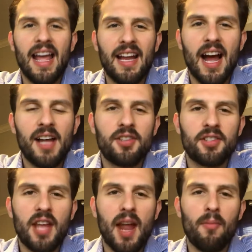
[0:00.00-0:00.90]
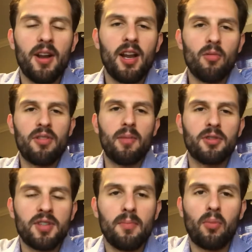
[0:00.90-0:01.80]
Hey guys, it's Cameron here with
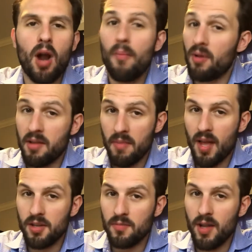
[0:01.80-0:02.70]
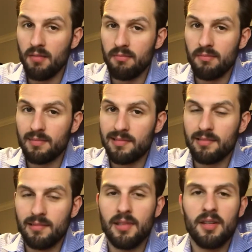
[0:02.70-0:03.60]
Emerson Property Management,
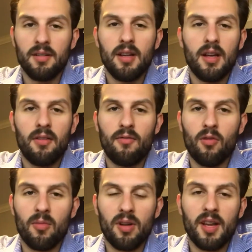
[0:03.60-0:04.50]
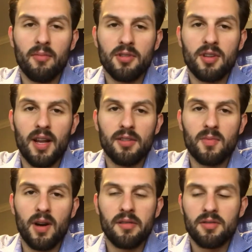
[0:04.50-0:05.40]
formerly Emerson House
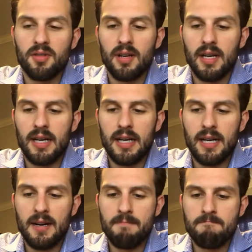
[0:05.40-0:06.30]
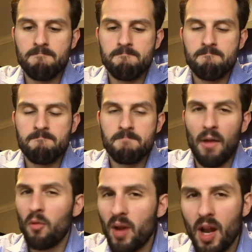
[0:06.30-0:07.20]
Buyers. Um,
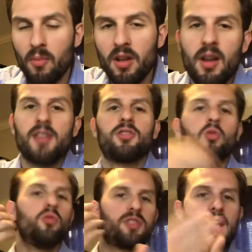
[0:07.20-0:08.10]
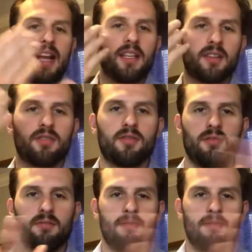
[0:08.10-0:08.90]
every week I bring you guys tools, tactics,